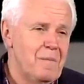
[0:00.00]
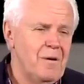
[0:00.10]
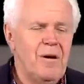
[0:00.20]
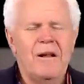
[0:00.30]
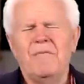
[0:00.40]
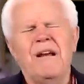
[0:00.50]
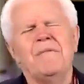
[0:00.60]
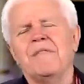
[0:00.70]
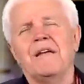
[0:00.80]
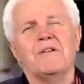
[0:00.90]
We
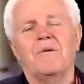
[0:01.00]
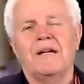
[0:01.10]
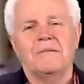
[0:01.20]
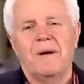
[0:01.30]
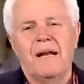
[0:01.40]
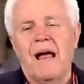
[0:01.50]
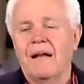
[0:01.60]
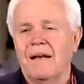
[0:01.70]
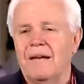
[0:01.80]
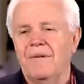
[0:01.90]
never think twice about
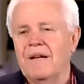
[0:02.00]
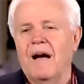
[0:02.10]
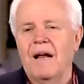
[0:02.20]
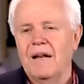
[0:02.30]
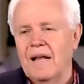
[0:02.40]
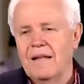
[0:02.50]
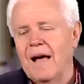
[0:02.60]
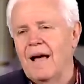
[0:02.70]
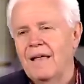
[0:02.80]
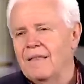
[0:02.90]
not giving God in our
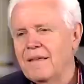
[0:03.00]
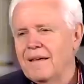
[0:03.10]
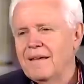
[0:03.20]
tithe.